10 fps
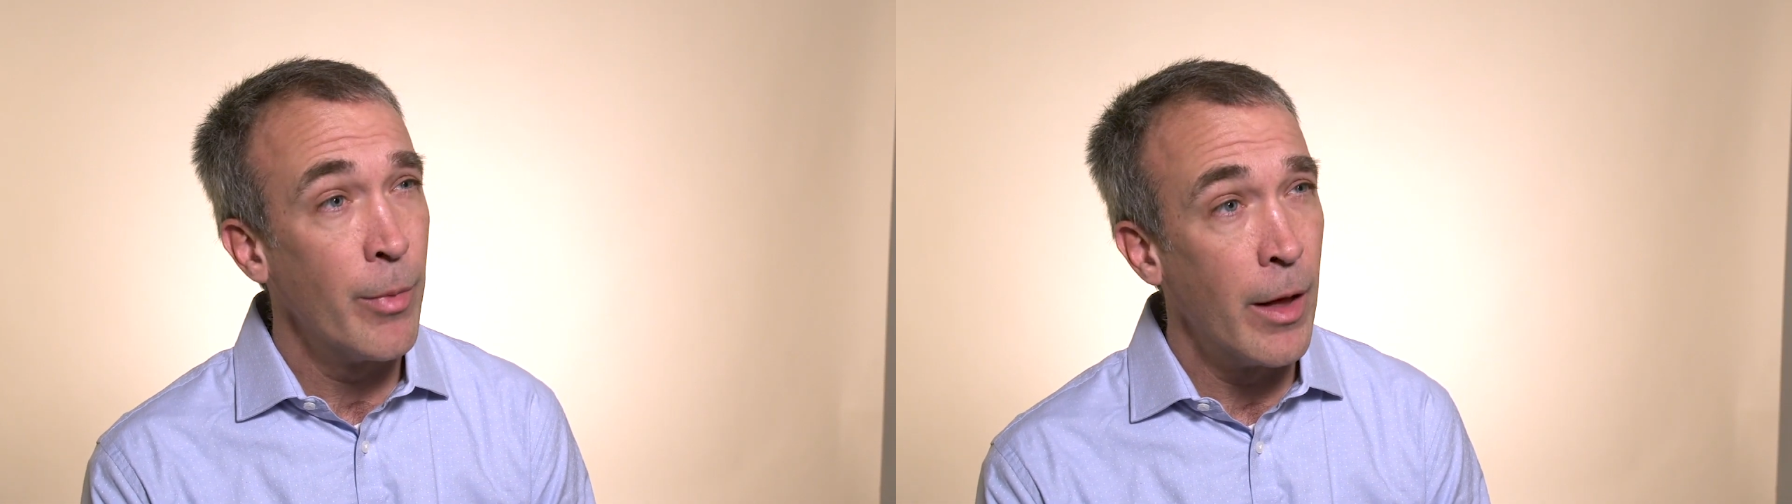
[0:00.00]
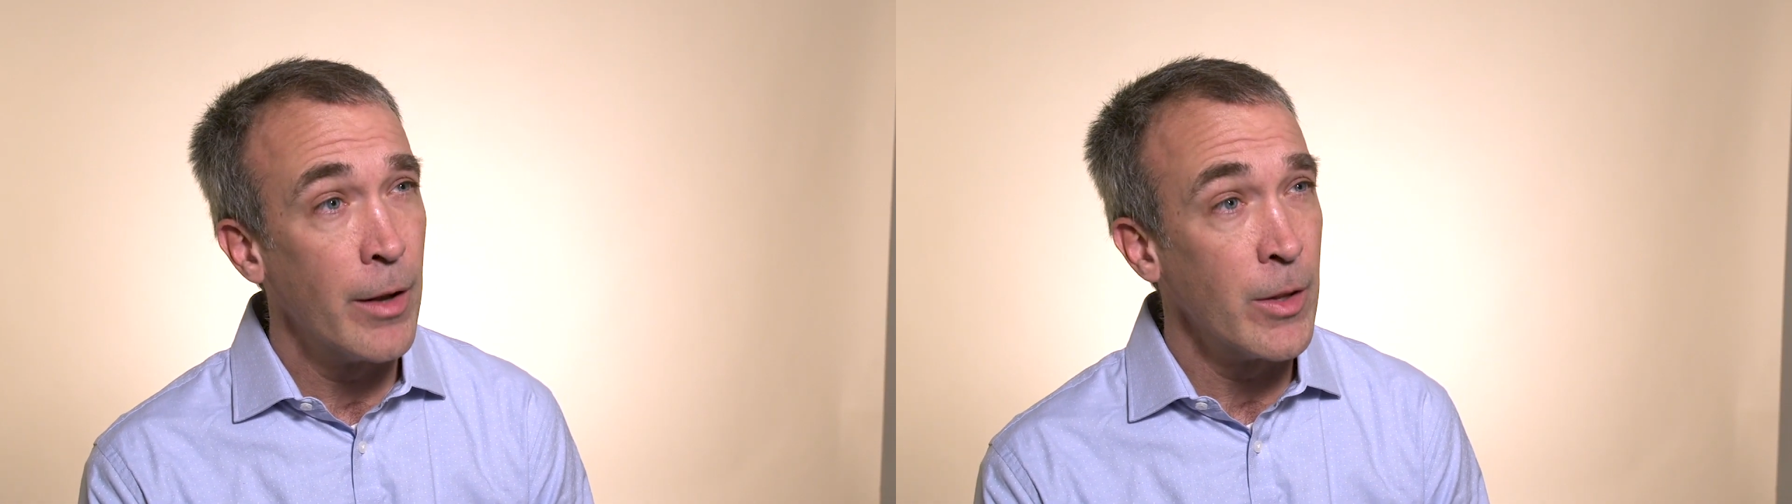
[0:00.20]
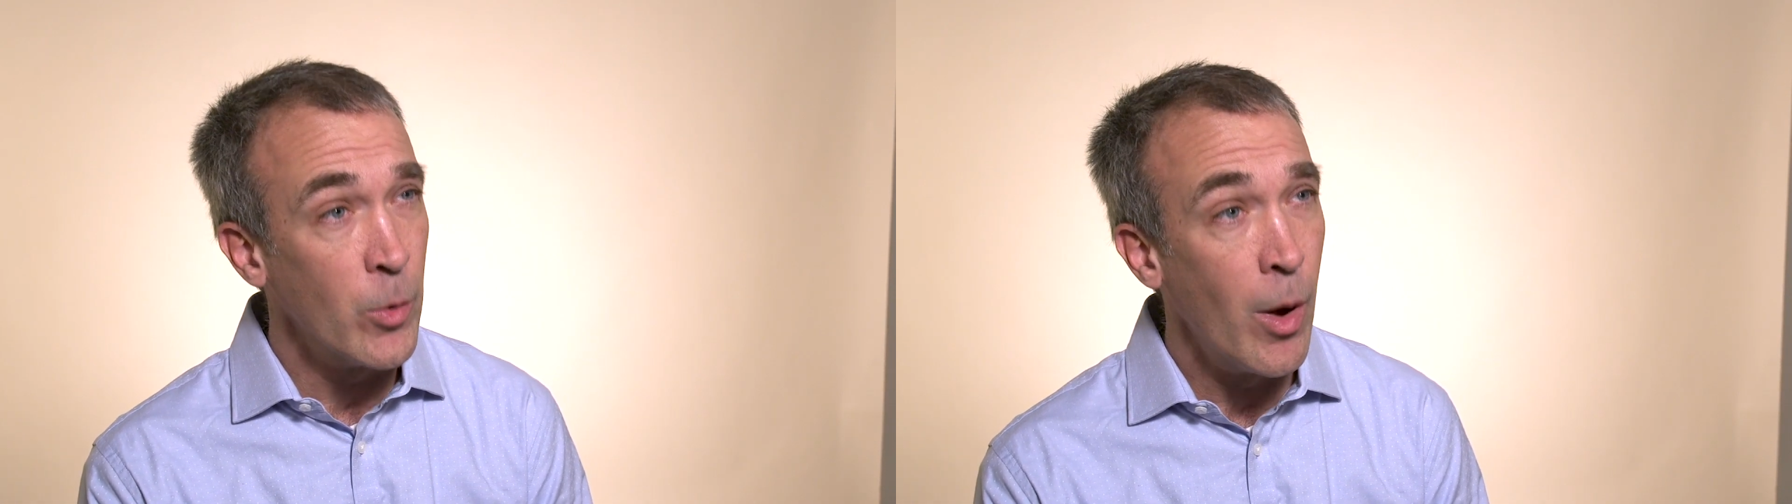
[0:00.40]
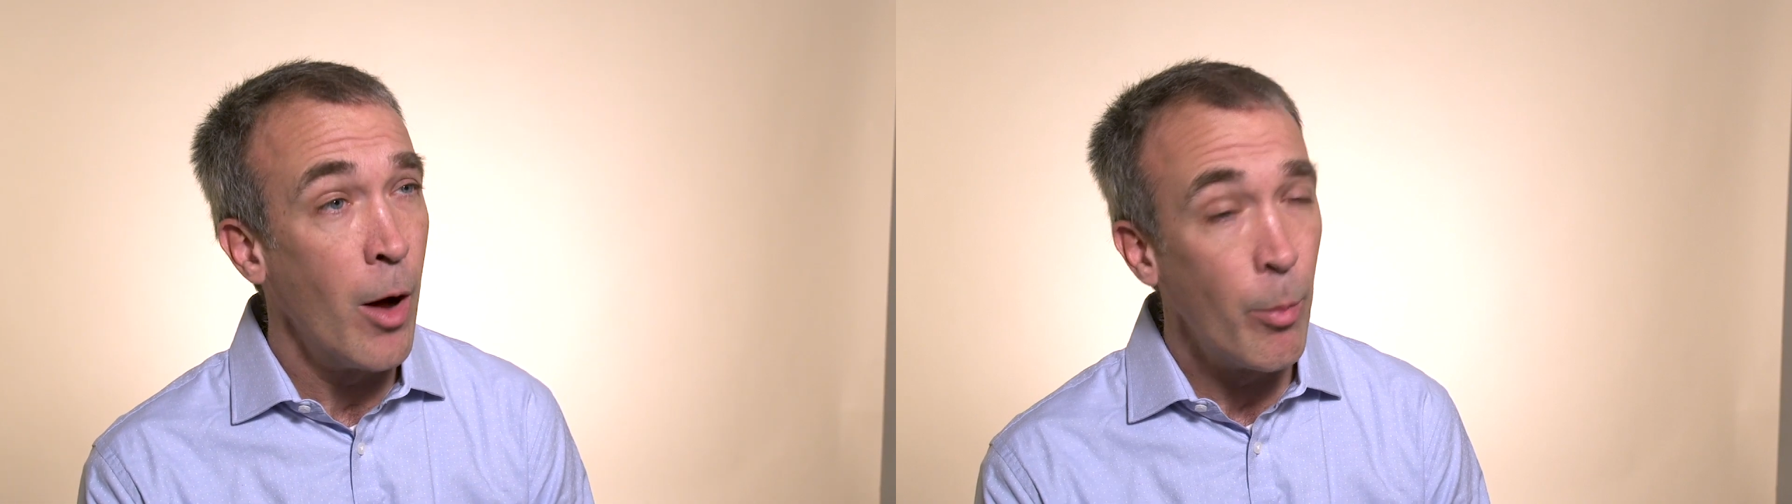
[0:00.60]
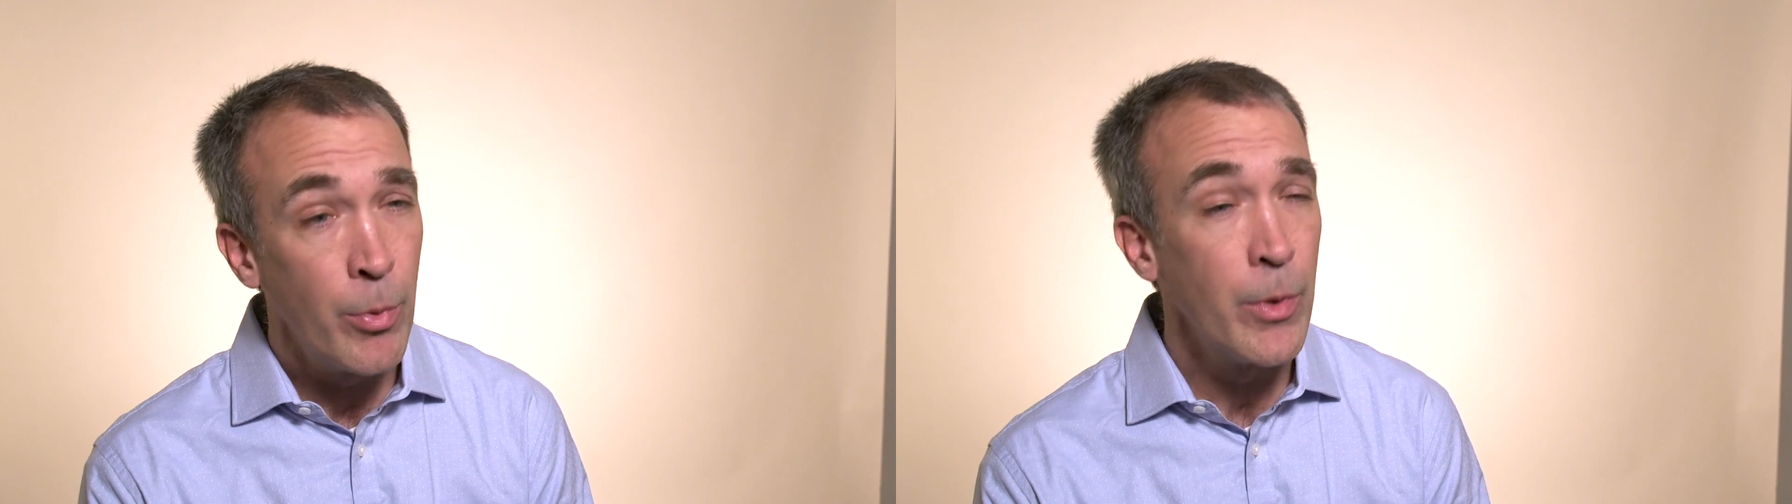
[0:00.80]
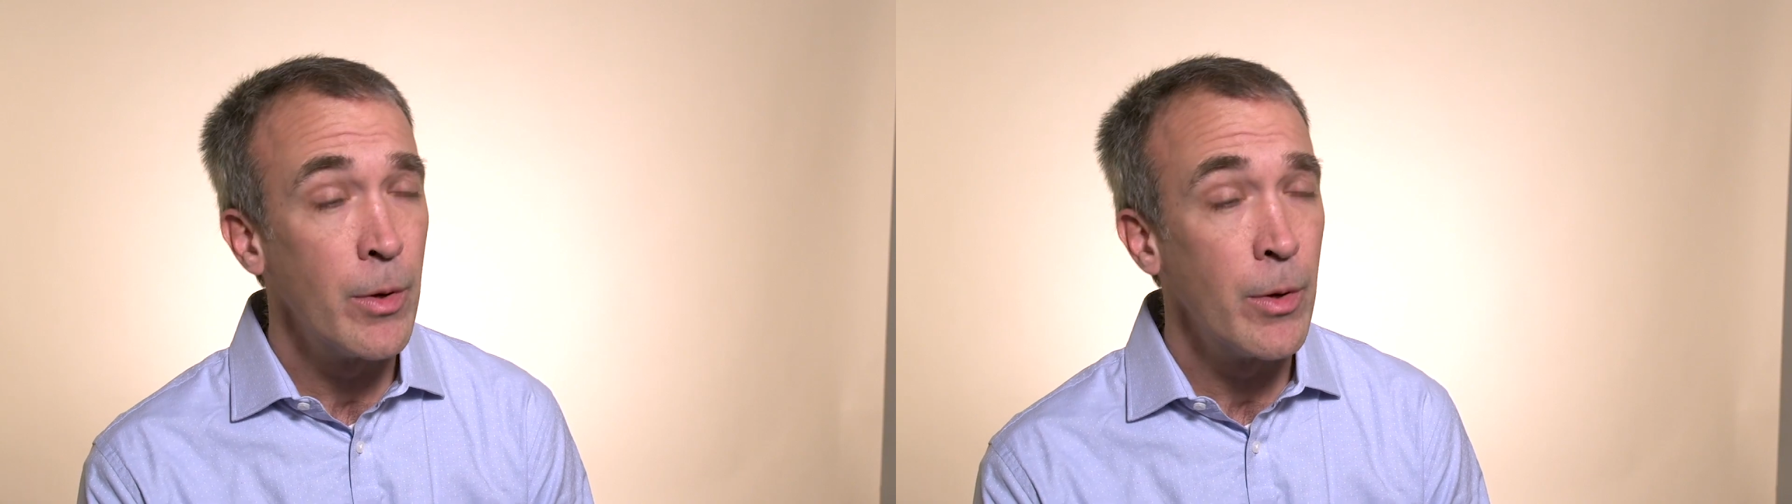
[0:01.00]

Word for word: that you helped